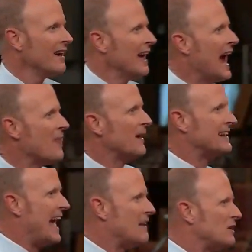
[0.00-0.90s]
And the
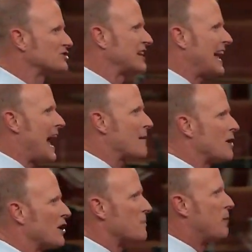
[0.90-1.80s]
devil said, I'm
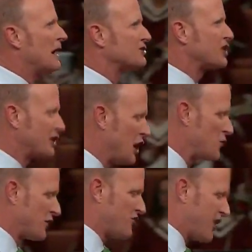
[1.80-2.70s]
going to persecute persecute
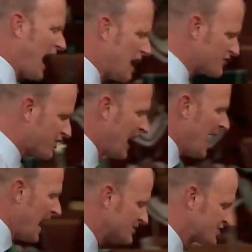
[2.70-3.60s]
the church
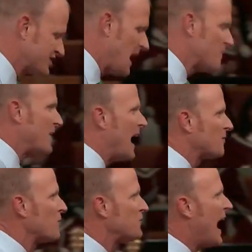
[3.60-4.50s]
and snuff out
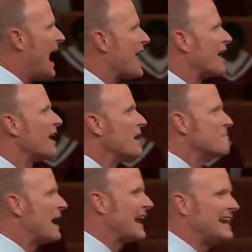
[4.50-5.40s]
the fire,
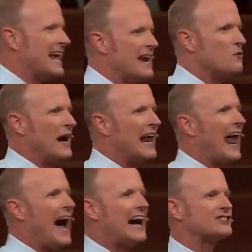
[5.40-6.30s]
but he didn't
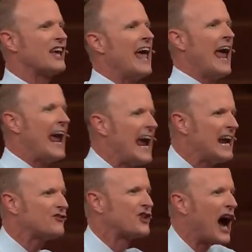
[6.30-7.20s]
realize he
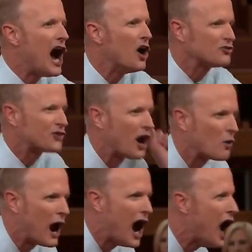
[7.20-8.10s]
chose the
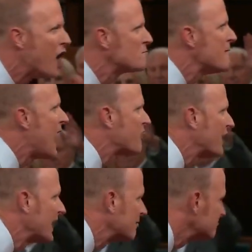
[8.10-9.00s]
wrong method.